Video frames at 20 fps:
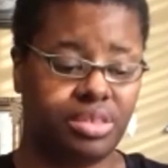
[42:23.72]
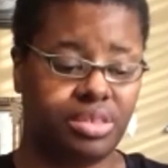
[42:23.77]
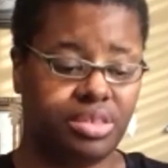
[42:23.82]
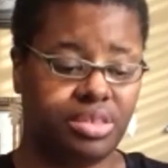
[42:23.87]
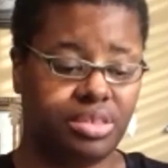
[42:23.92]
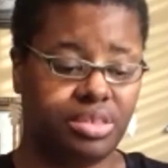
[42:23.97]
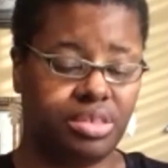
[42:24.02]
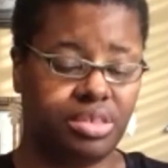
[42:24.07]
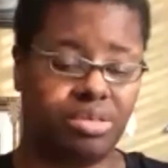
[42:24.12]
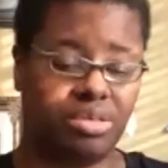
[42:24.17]

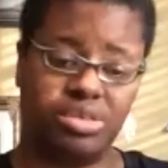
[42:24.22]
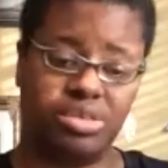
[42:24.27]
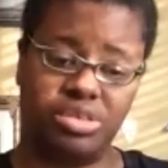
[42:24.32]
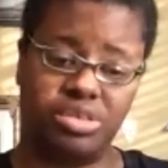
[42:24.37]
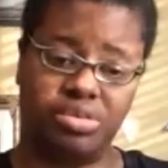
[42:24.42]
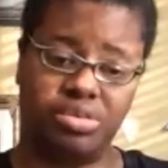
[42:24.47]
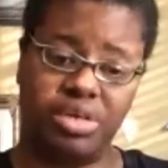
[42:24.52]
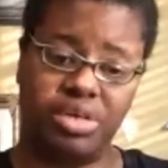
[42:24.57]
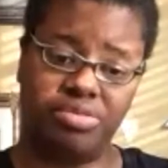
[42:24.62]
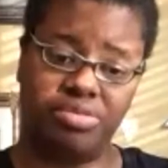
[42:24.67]
So it's
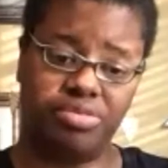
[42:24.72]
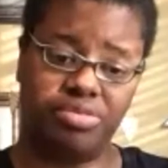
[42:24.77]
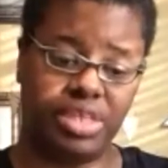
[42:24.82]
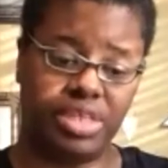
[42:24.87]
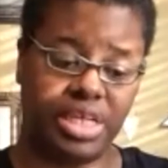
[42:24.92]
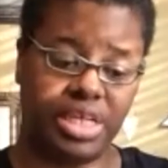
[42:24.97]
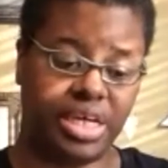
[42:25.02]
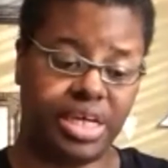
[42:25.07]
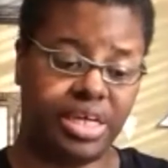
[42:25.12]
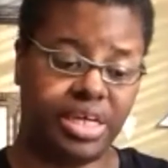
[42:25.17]
great for
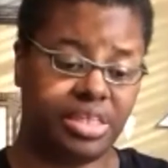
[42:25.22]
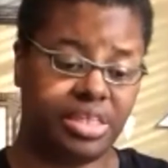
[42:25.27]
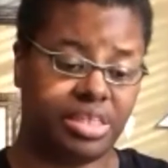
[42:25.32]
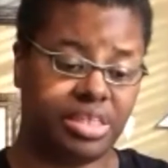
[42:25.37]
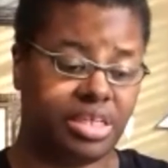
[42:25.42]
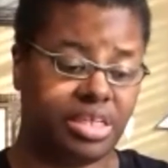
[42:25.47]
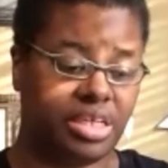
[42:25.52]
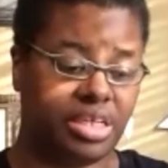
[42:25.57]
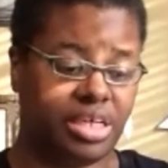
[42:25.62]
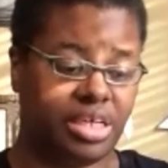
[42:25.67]
that,
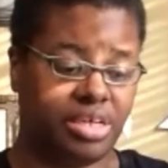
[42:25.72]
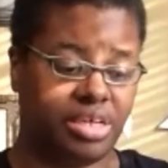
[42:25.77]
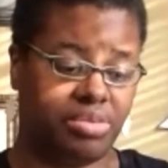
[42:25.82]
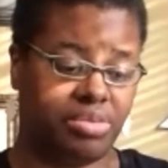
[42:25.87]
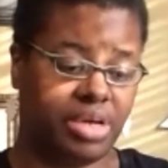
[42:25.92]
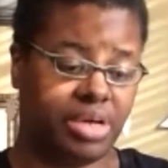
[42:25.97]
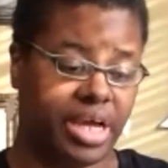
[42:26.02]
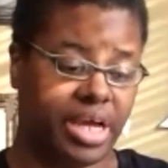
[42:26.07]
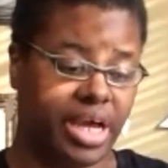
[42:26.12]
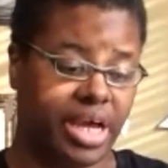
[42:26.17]

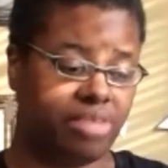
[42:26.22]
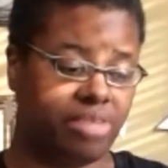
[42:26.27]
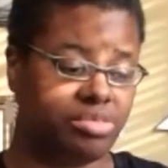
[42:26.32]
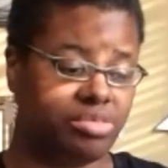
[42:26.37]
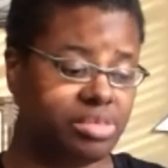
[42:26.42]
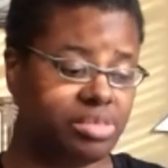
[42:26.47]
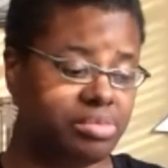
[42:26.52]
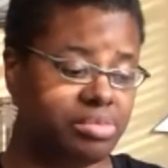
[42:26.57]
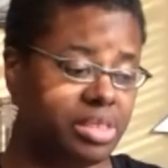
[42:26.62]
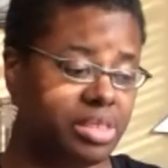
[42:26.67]
where I have
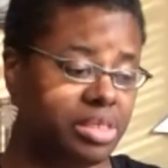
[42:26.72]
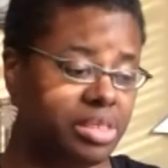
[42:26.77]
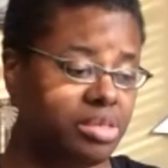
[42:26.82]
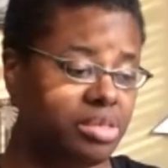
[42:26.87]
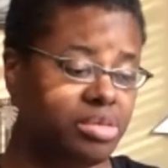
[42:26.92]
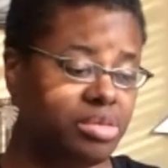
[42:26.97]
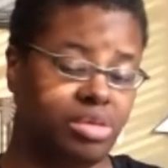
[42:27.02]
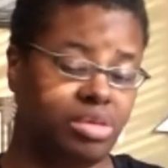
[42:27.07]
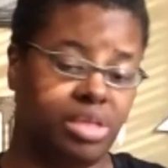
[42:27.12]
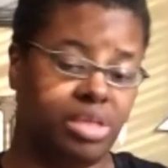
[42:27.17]

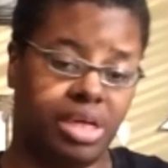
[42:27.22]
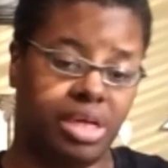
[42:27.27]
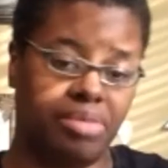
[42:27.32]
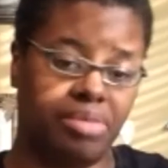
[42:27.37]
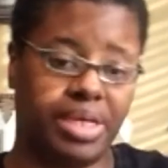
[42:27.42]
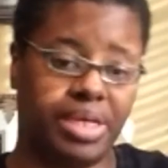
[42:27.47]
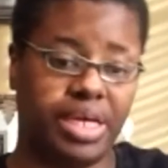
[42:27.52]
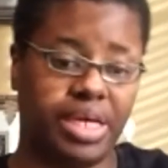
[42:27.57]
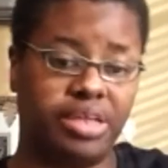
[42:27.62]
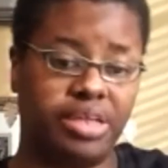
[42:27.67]
something
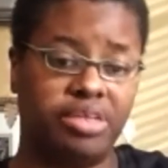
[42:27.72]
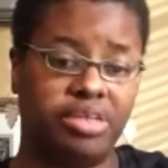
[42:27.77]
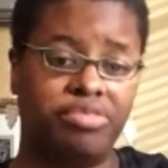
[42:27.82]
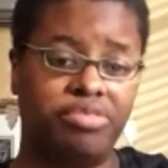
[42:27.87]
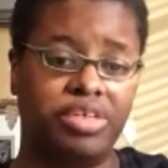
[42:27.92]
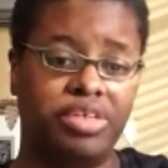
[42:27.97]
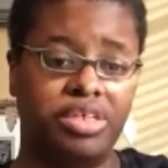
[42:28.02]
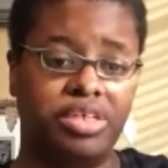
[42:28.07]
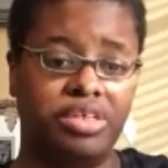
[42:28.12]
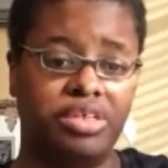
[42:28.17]
climbing out of
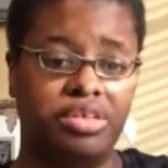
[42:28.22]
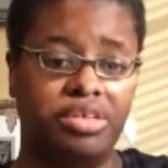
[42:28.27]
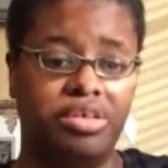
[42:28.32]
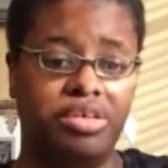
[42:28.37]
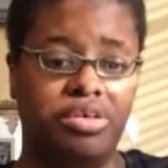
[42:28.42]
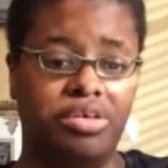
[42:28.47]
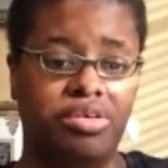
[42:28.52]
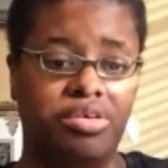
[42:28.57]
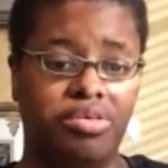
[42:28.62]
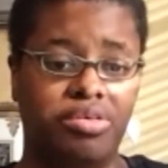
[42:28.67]
it,
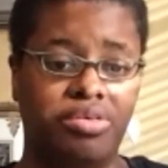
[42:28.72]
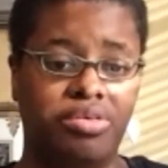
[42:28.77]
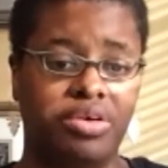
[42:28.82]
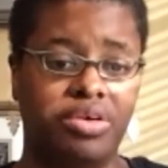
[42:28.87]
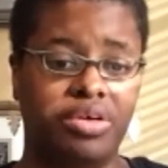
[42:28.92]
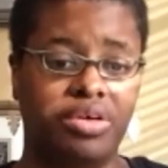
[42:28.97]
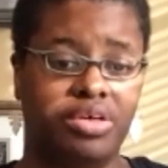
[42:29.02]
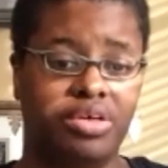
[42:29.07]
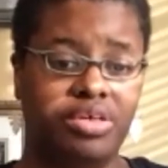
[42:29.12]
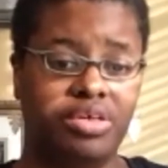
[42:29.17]

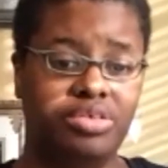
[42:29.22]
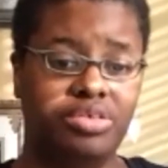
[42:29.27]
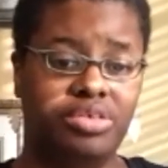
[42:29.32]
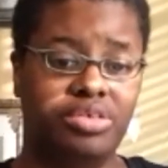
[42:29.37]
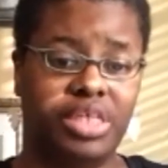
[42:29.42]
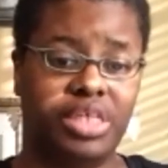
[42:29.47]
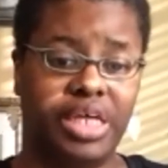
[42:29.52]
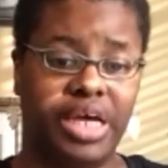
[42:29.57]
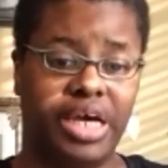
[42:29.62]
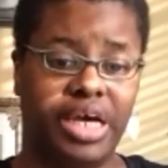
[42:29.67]
or you
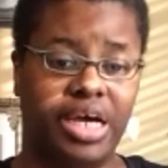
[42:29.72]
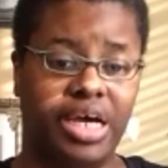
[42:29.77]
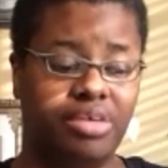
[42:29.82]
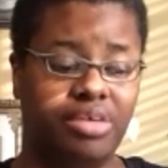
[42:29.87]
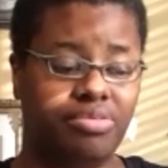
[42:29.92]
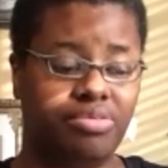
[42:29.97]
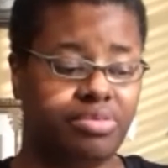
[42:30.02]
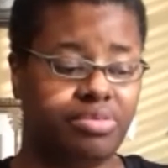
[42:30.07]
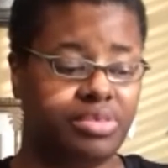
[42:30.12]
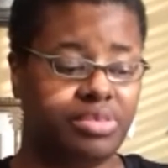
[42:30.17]
can
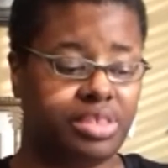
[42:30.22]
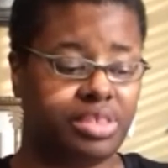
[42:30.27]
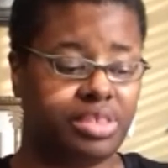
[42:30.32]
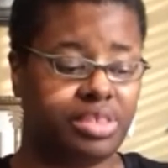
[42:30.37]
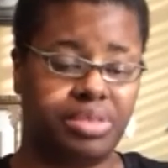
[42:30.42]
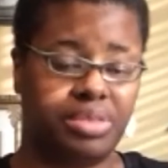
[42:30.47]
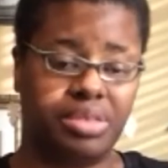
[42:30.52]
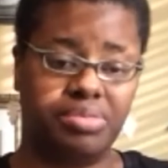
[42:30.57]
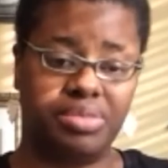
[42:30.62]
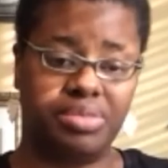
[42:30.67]
have
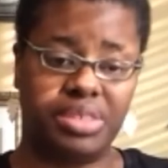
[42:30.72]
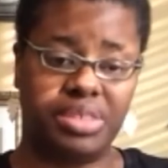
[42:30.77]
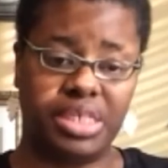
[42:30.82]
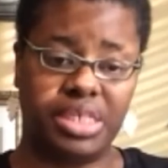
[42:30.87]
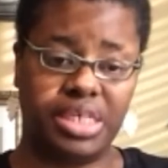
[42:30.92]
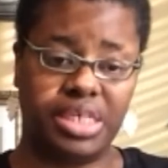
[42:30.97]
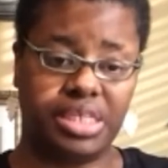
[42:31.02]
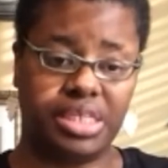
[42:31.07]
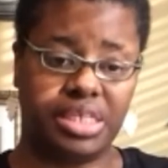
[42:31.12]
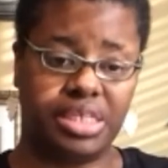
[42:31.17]
something
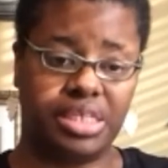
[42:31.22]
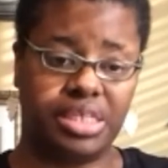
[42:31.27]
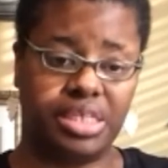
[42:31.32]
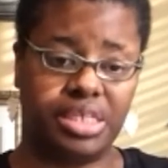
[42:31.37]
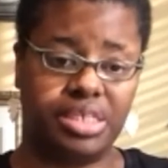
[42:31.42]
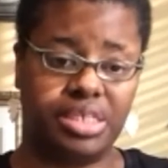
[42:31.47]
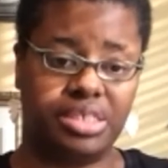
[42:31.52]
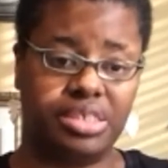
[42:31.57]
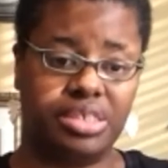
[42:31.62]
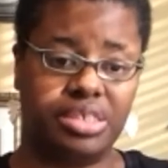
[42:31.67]
mundane like
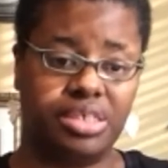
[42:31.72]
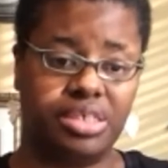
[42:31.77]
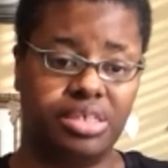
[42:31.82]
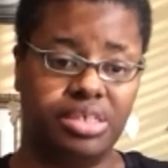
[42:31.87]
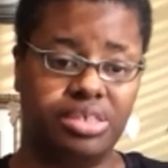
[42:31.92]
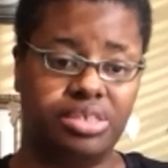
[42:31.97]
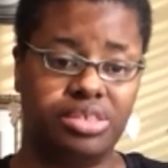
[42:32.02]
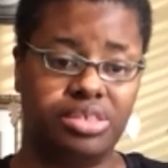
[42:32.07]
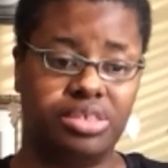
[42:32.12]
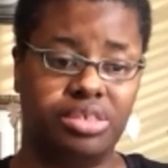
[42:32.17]
this
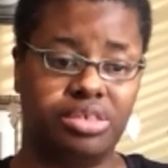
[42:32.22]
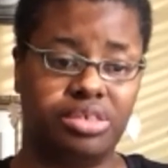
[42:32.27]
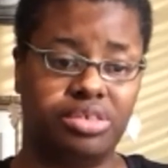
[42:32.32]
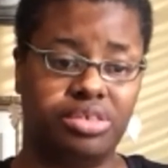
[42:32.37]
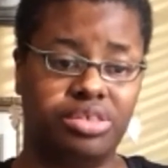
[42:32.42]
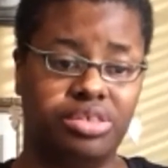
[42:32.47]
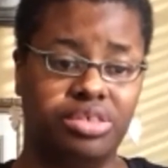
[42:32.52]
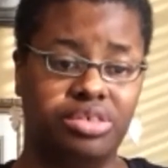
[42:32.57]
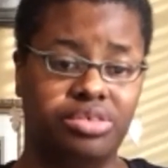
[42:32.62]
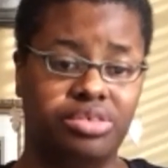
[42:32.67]

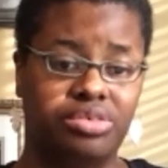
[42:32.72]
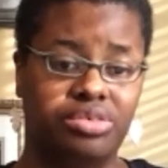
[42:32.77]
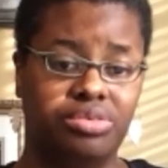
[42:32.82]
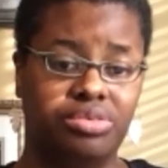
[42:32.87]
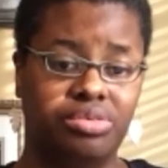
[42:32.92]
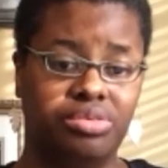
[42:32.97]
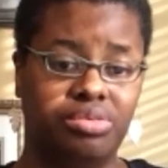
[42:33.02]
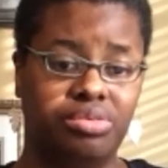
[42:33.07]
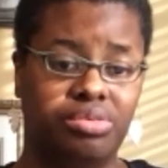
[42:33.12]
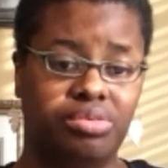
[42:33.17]
start
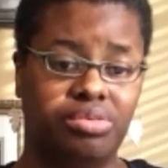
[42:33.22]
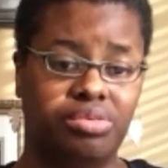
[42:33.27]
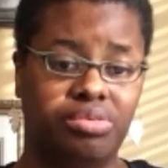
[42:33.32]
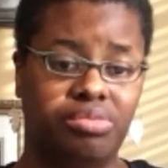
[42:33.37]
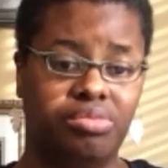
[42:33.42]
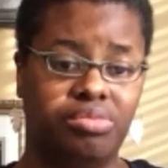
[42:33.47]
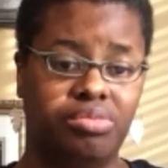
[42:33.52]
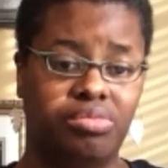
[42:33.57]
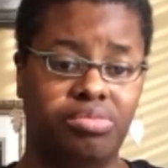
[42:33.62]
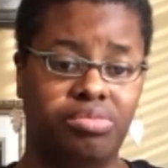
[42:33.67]
to
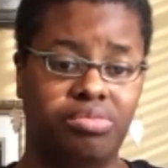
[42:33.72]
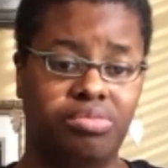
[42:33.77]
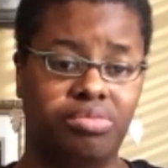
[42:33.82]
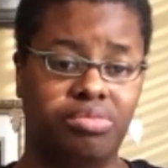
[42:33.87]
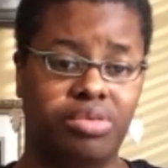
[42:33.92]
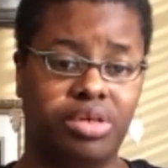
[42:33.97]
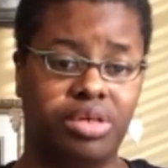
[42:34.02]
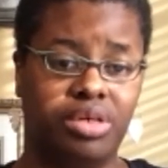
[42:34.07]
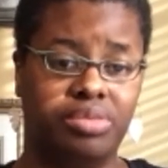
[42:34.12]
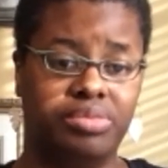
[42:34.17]

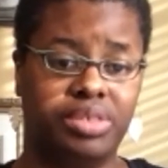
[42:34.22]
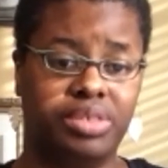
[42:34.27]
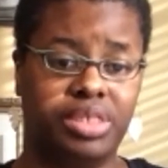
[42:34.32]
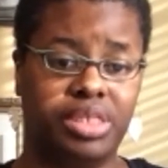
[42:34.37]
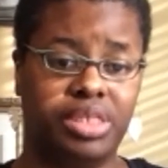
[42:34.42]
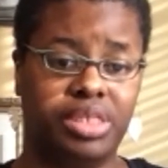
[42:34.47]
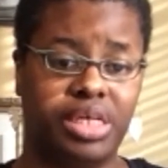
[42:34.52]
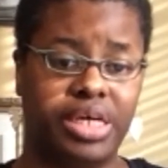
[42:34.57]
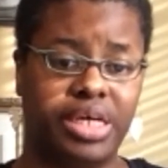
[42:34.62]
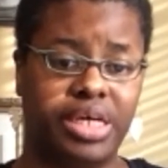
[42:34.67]
come to
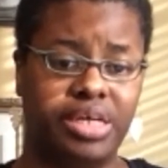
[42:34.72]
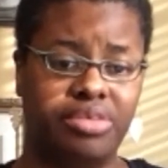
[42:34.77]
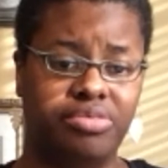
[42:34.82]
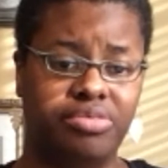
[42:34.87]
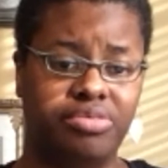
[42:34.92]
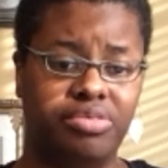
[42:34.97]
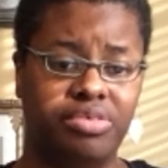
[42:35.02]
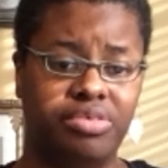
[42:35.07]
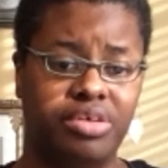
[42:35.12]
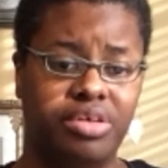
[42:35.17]
life,
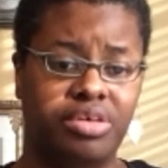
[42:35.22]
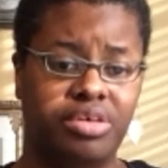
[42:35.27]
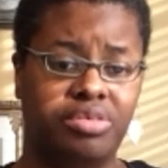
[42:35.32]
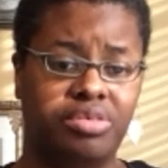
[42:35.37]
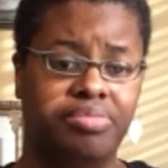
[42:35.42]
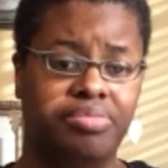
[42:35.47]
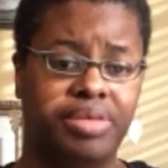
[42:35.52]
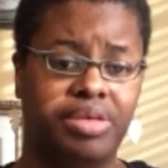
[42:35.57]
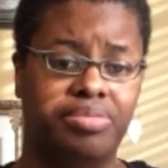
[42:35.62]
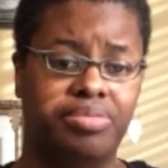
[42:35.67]

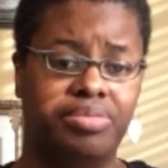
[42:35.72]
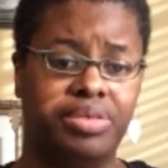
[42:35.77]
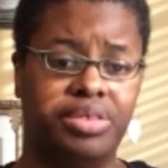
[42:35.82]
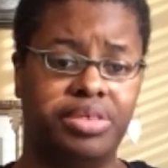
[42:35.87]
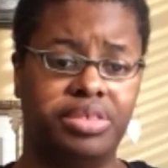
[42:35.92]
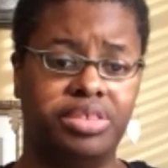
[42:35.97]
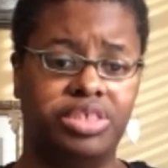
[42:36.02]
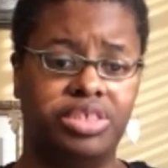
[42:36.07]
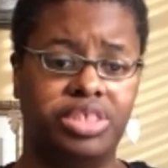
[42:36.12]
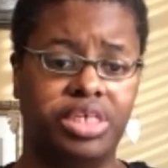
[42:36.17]

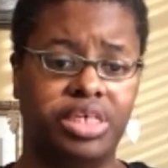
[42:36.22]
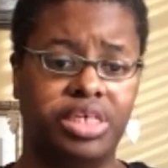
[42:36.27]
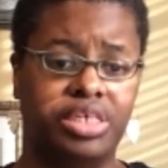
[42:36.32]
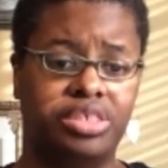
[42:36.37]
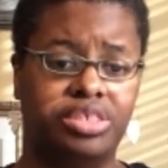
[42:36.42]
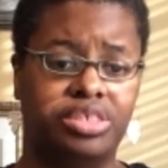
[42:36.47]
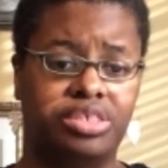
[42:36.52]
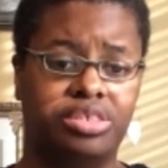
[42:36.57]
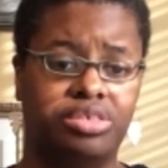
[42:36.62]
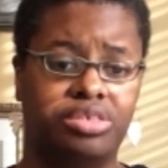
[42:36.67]
maybe
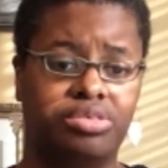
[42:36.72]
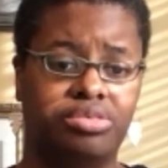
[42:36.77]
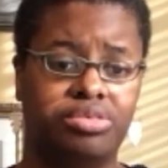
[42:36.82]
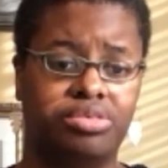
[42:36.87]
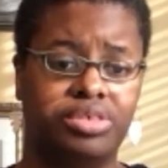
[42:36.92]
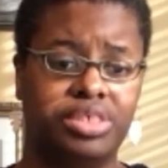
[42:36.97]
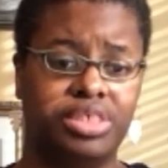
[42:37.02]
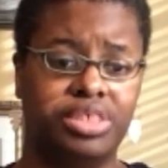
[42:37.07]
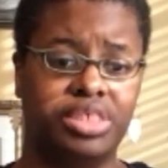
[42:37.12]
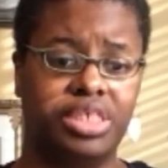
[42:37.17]
change its
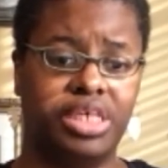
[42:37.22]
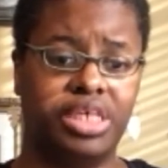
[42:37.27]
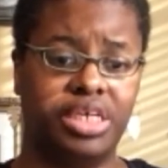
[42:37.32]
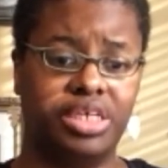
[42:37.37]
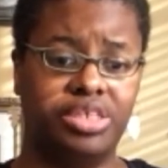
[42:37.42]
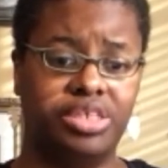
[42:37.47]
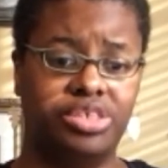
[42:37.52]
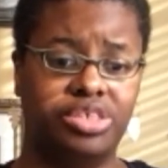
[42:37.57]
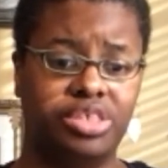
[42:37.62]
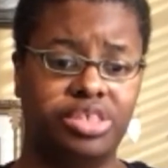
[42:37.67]

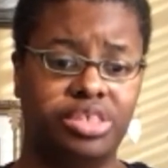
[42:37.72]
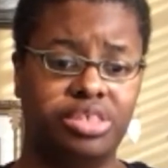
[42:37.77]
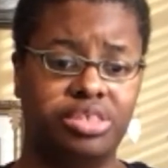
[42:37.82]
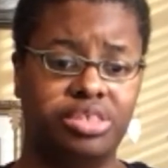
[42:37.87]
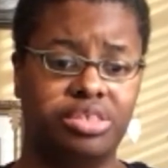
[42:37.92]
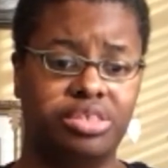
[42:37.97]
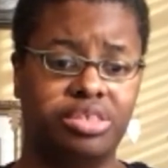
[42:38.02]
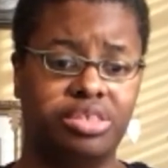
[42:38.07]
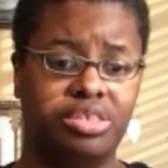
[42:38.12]
orientation,